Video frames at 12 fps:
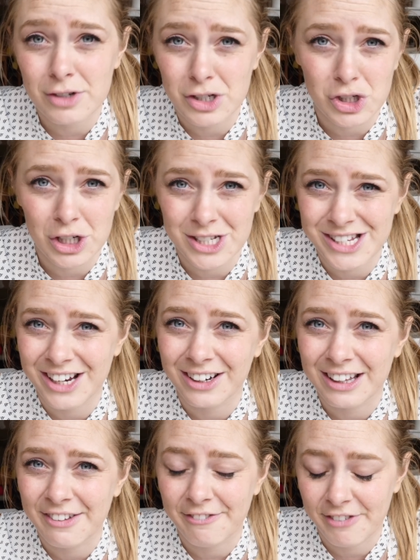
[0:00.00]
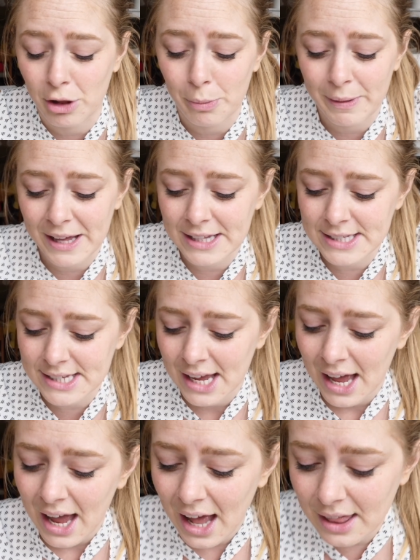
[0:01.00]
desserts here in the Philippines.
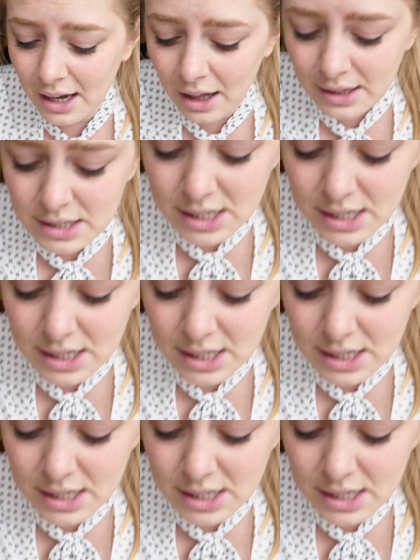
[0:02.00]
And then on the